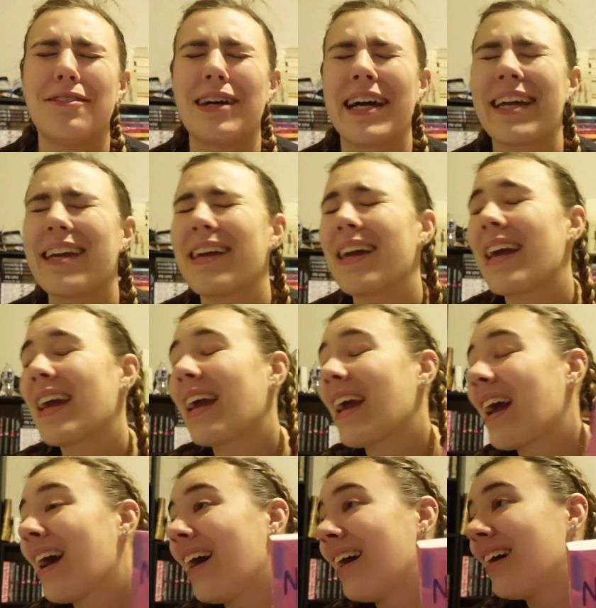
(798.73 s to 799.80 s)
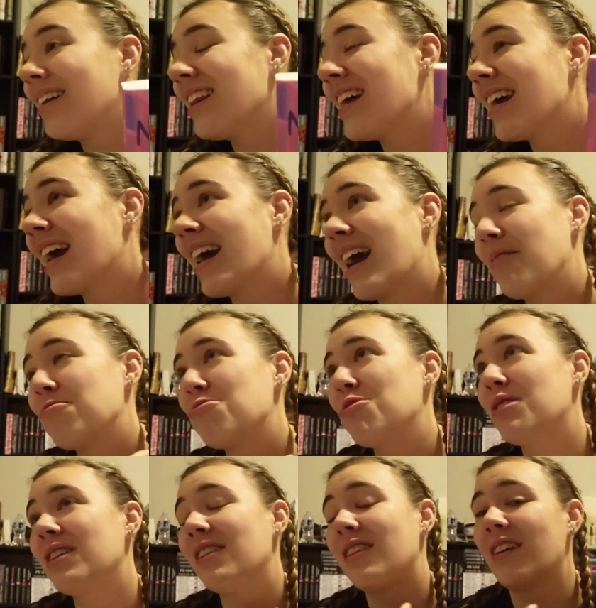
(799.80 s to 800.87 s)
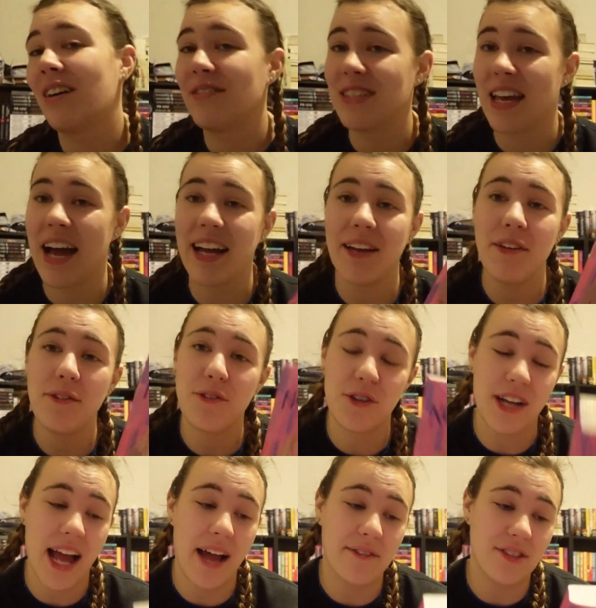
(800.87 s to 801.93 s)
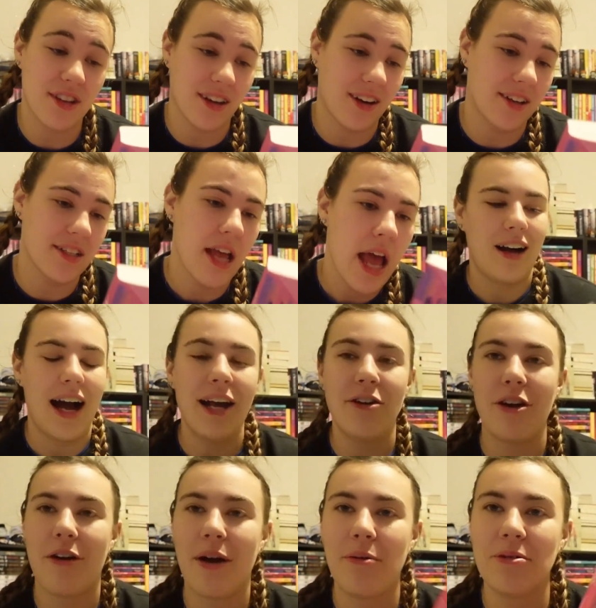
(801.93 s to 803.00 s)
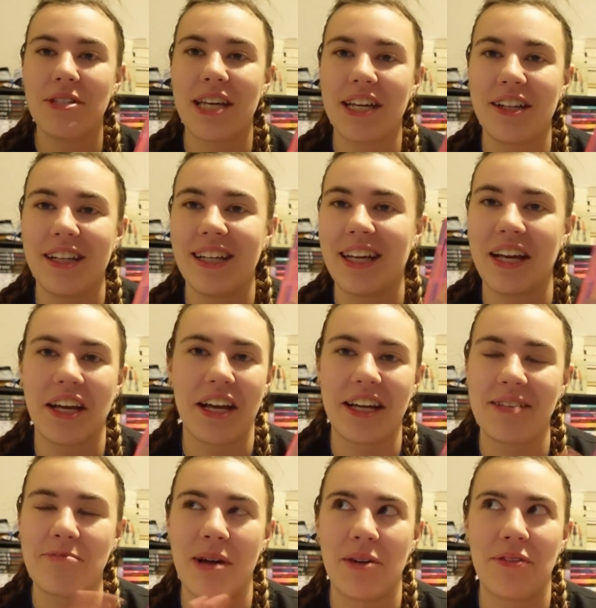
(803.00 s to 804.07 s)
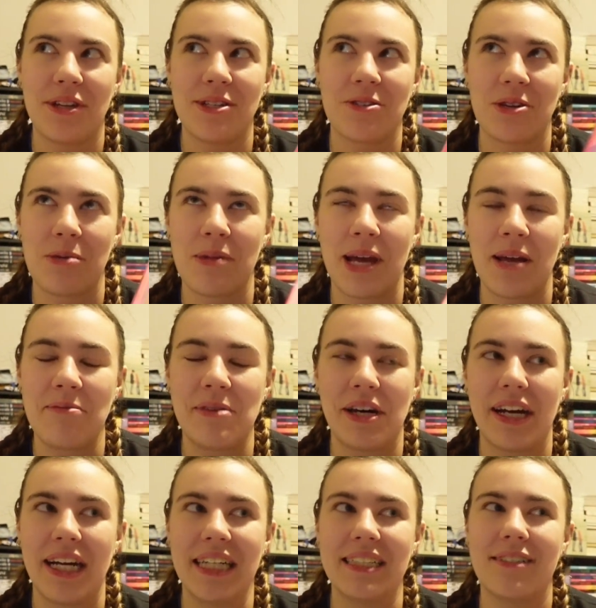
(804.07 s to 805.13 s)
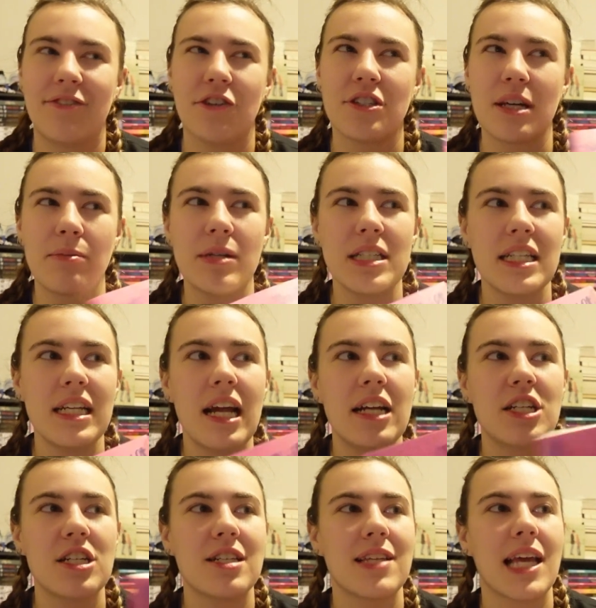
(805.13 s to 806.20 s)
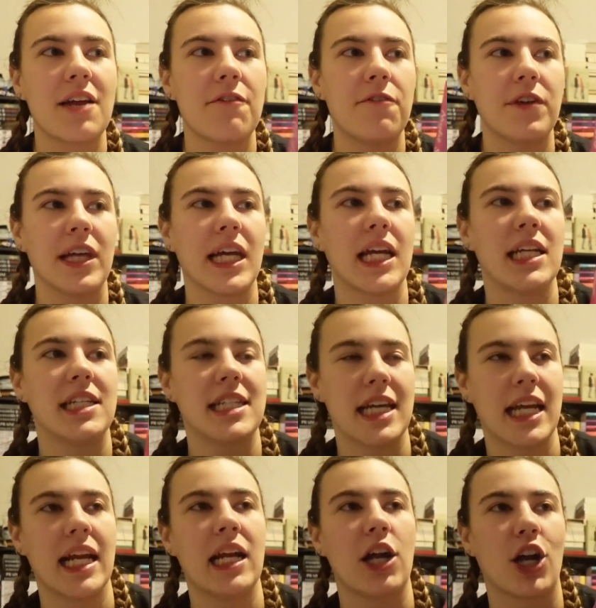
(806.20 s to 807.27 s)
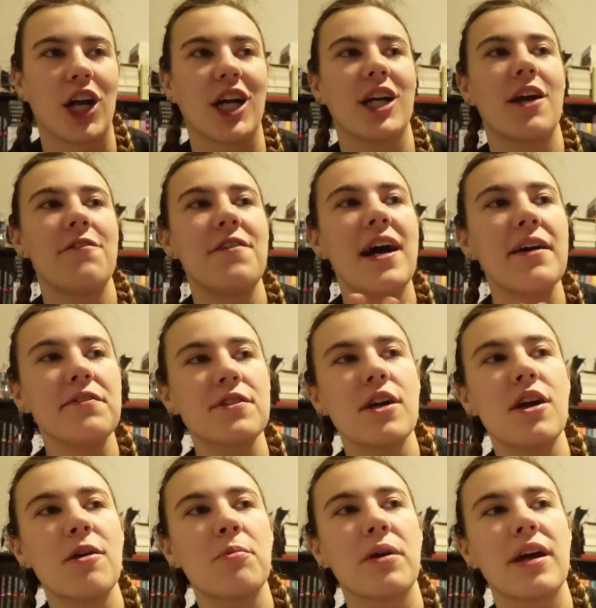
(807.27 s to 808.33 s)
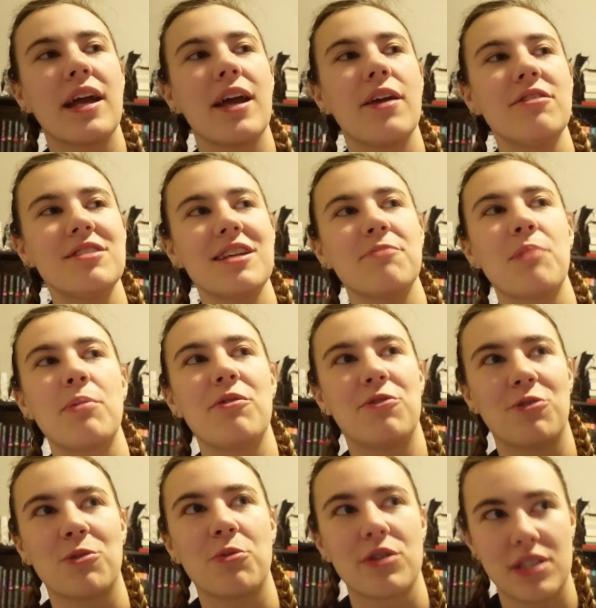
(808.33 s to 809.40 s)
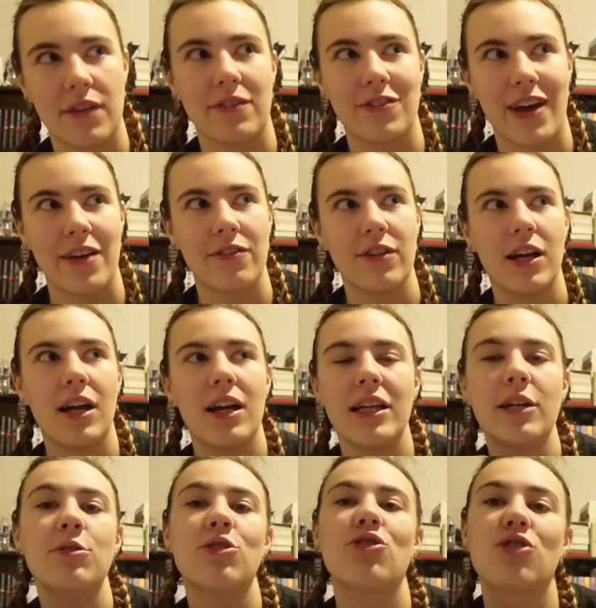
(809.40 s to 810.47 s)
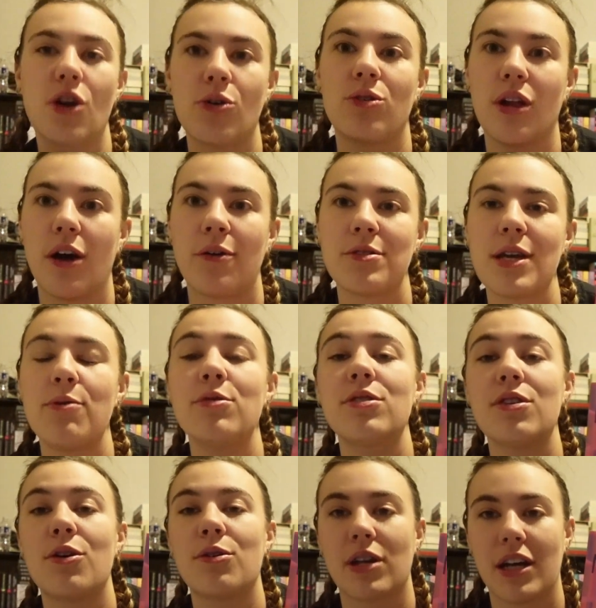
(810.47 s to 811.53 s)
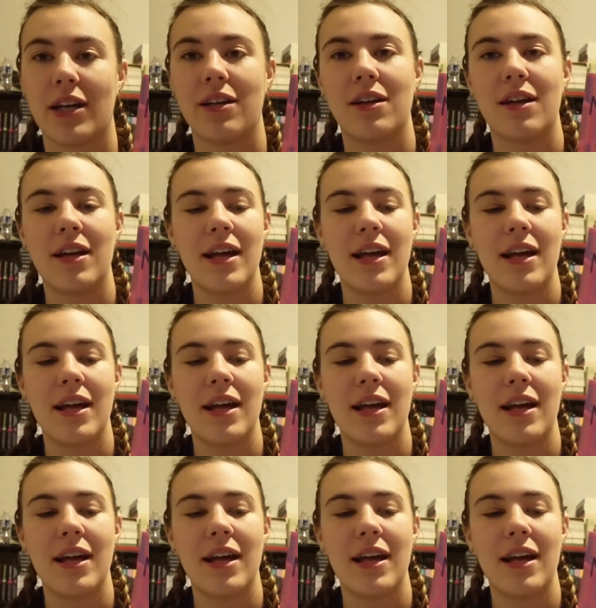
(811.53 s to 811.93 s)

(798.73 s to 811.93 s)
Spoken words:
I can't. Like, I absolutely loved it. I gave it 4.5 stars. I don't know. I was giggling, kicking my feet, screaming, but for some reason, I just, like, feel like it didn't earn a 5 star, but it was, like, maybe 4.75. Like, it was so close. It was so good,